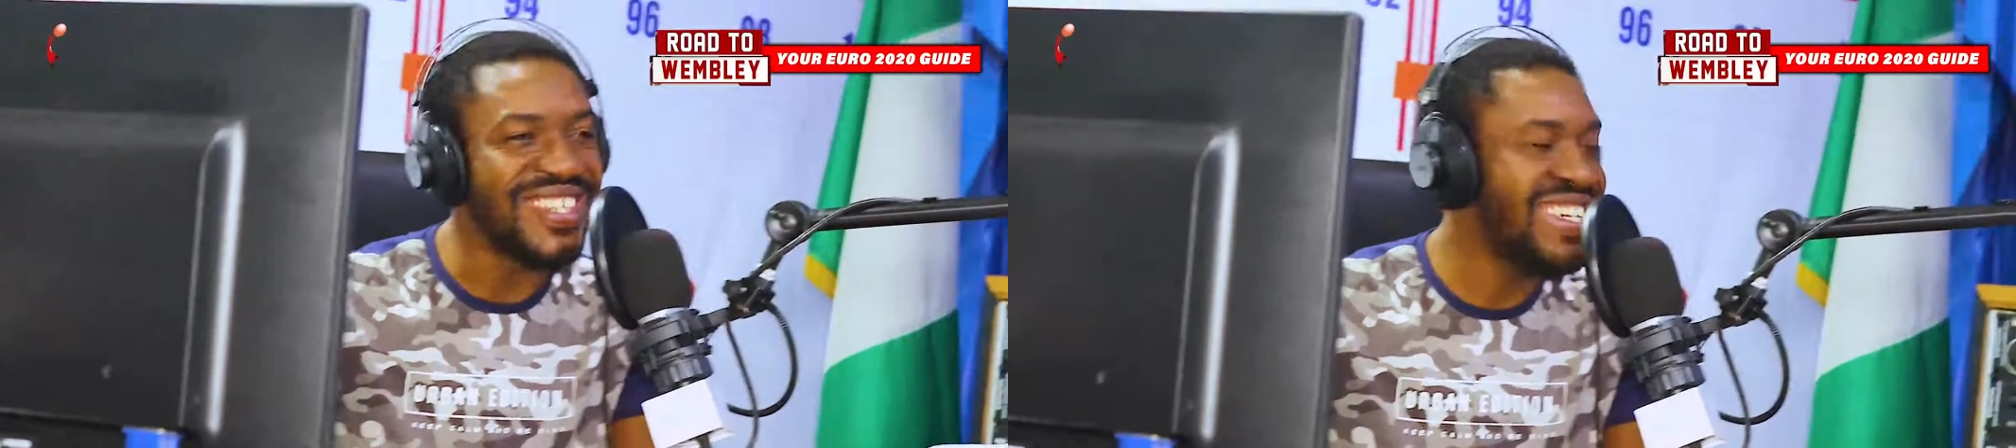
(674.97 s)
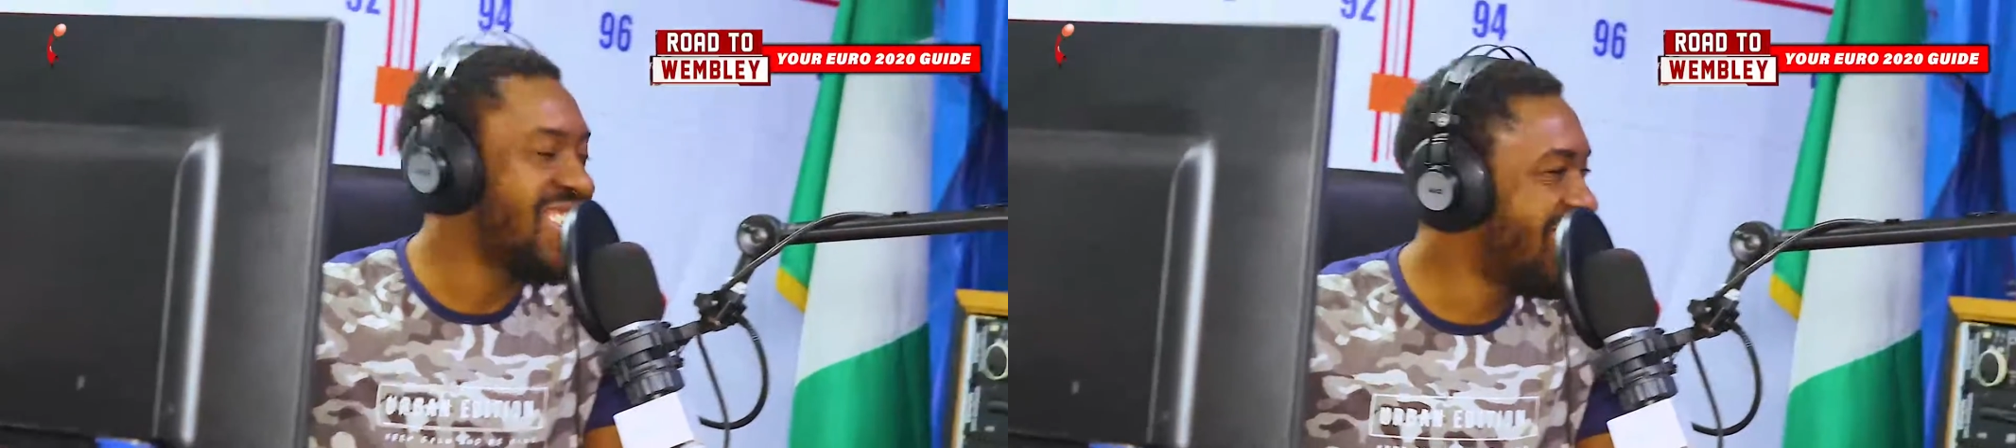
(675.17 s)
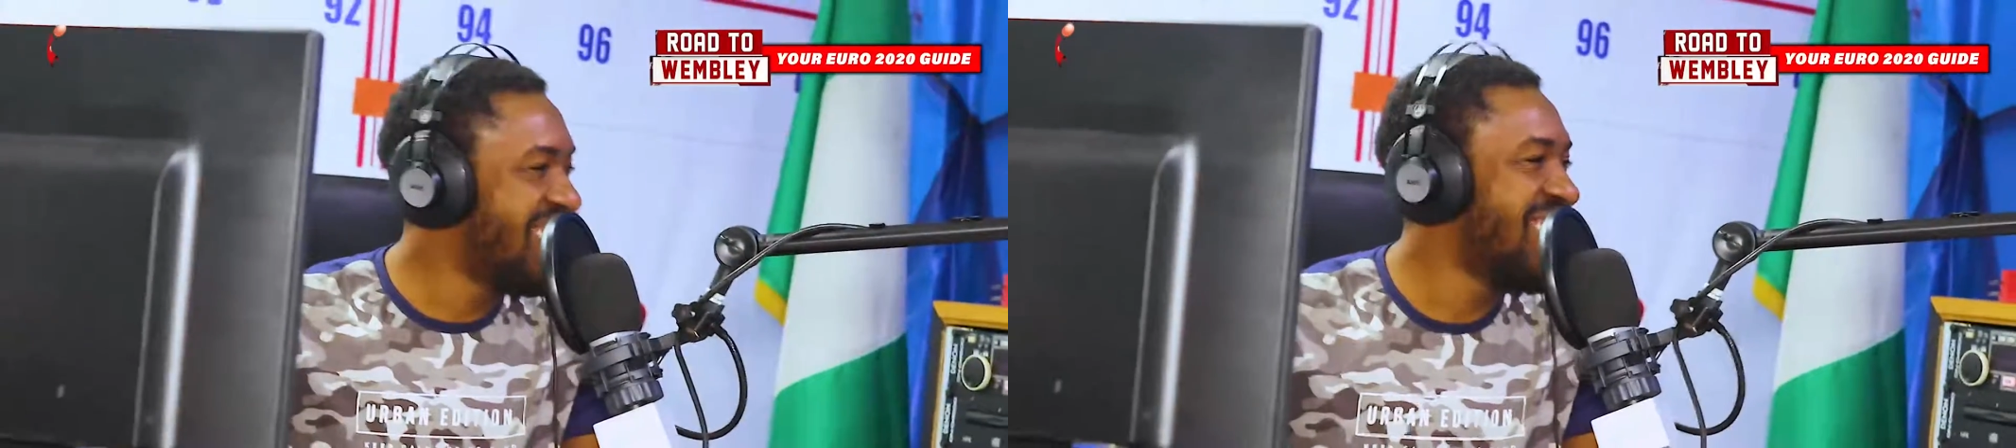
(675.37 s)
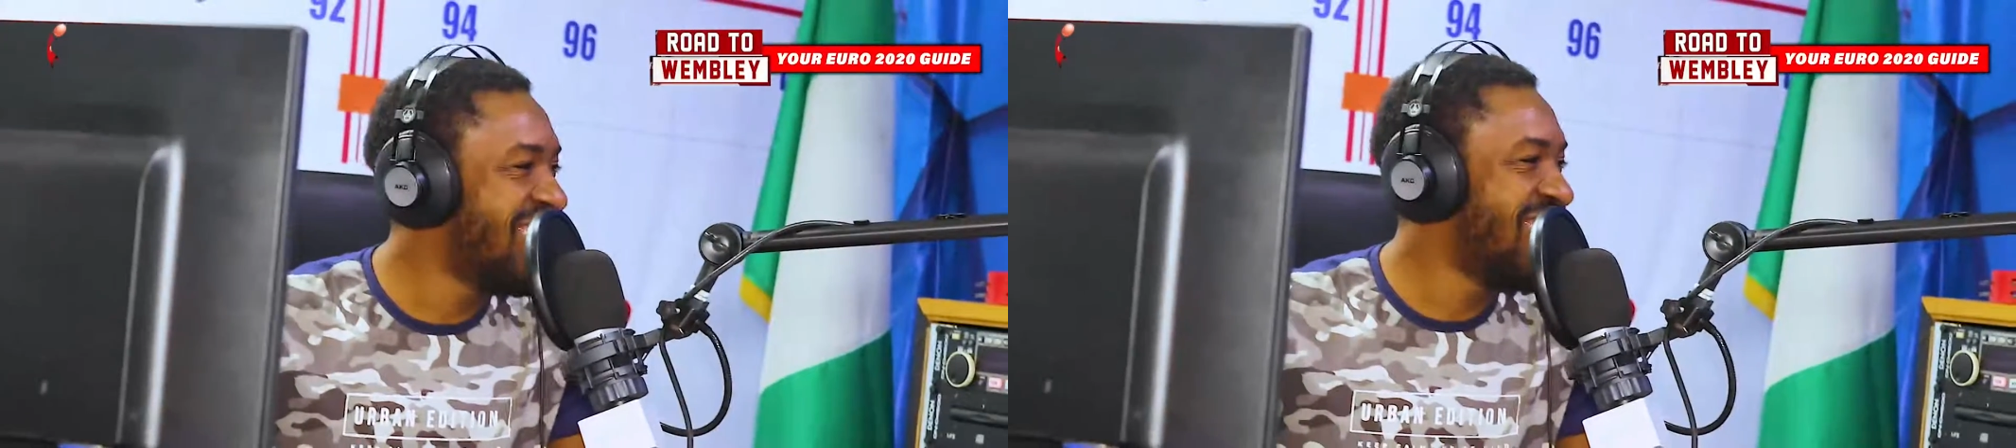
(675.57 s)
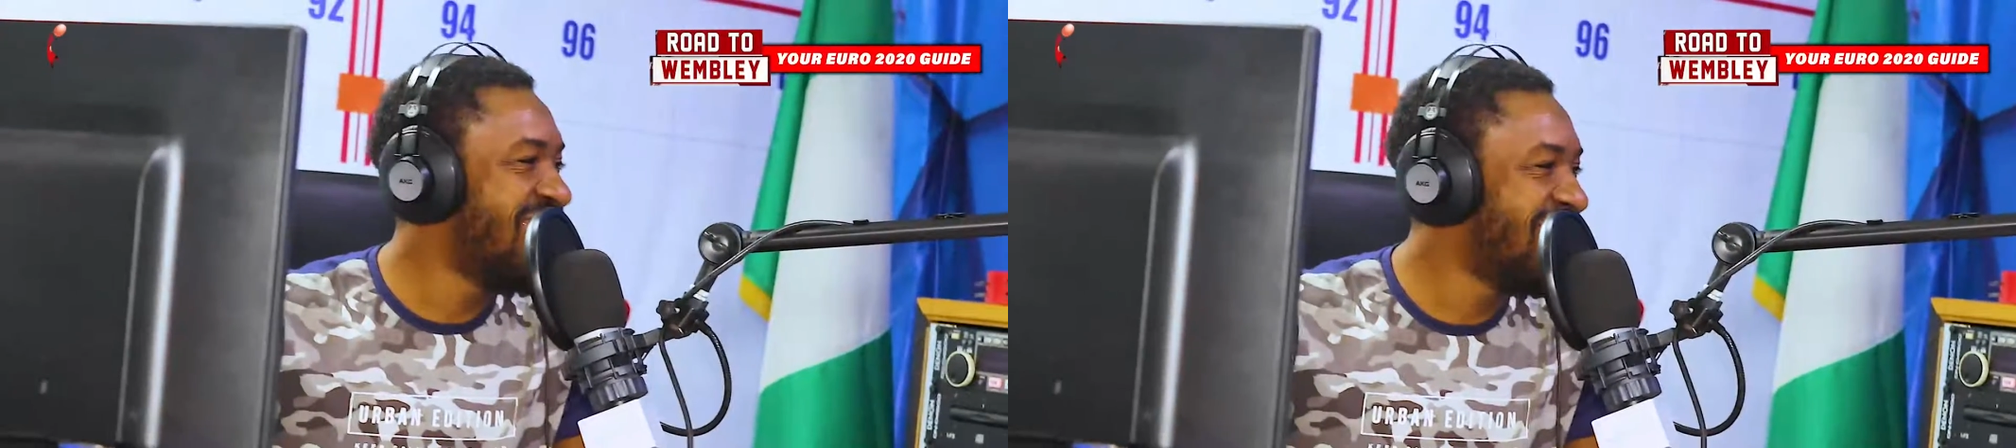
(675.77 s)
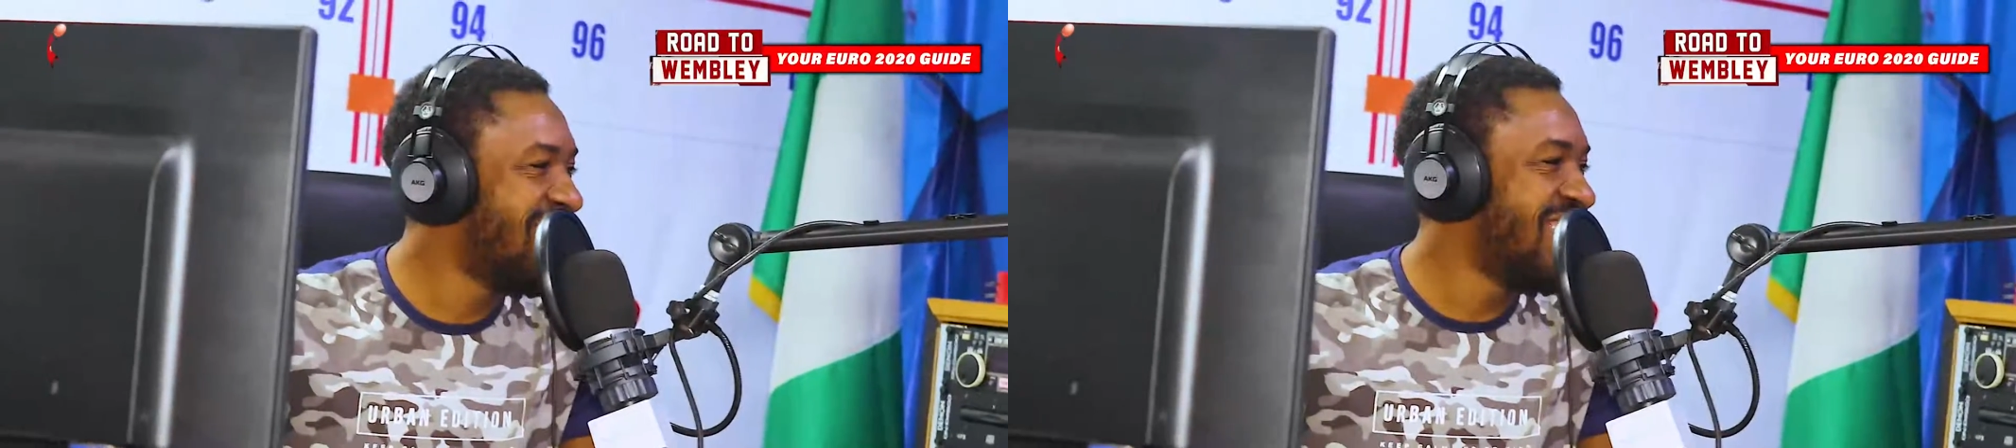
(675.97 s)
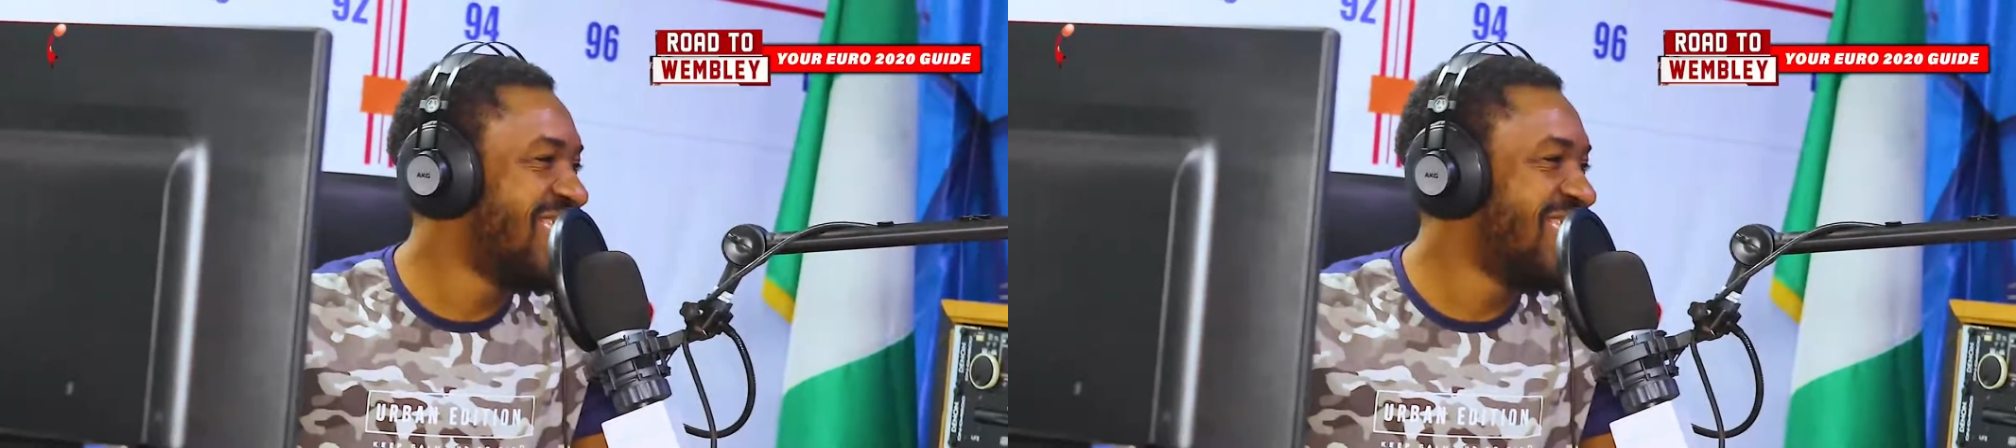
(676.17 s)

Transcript: Another